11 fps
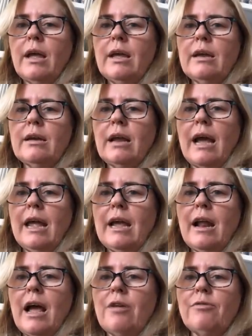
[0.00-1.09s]
it I
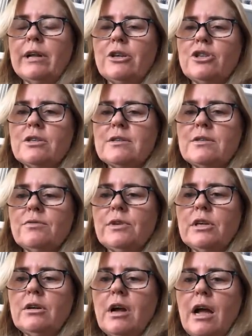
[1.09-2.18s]
had hot flashes,
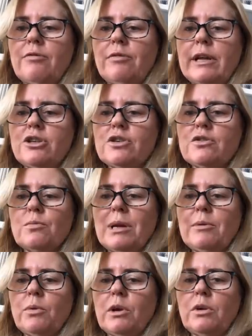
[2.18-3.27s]
severe hot flashes, or
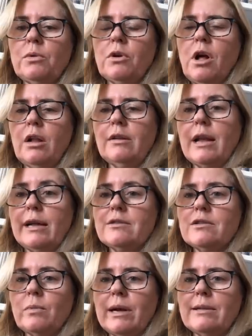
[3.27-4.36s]
maybe what you would call night
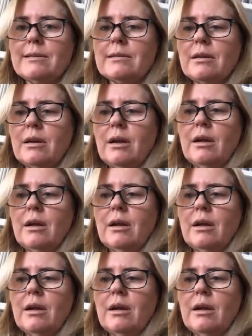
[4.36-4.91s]
sweats,